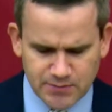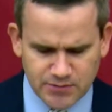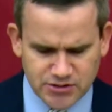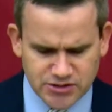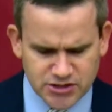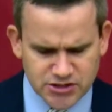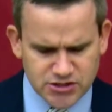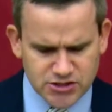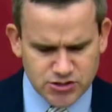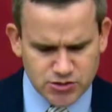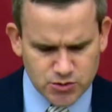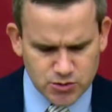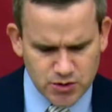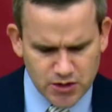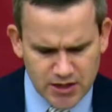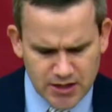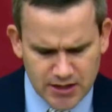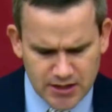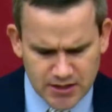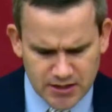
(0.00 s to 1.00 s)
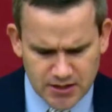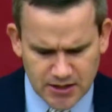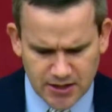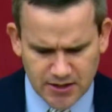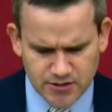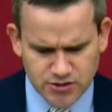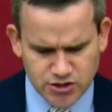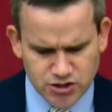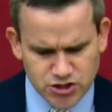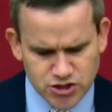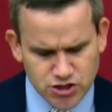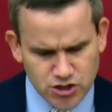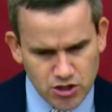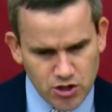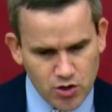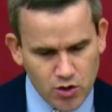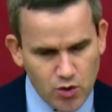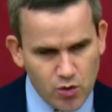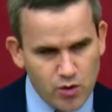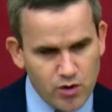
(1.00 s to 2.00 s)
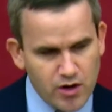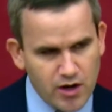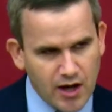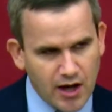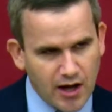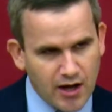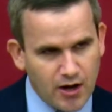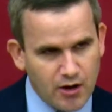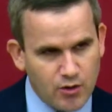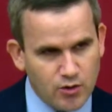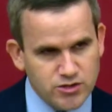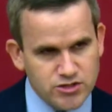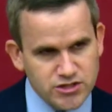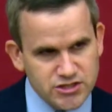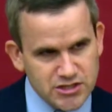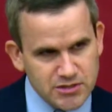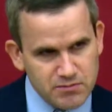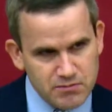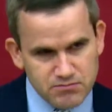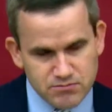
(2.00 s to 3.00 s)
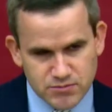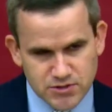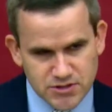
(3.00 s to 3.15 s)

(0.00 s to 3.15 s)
but just to show how, or just to